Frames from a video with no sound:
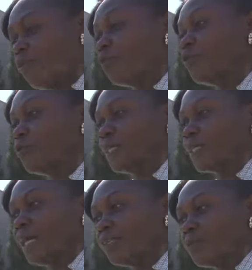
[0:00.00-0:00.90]
all know
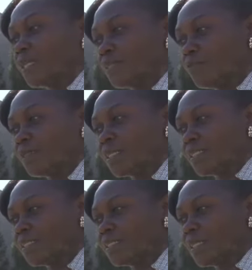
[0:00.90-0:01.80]
that actually the
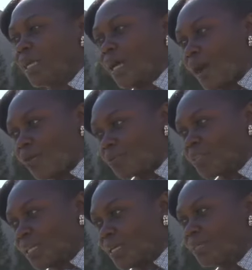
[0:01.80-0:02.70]
doctors out
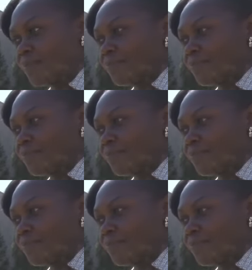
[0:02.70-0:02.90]
there,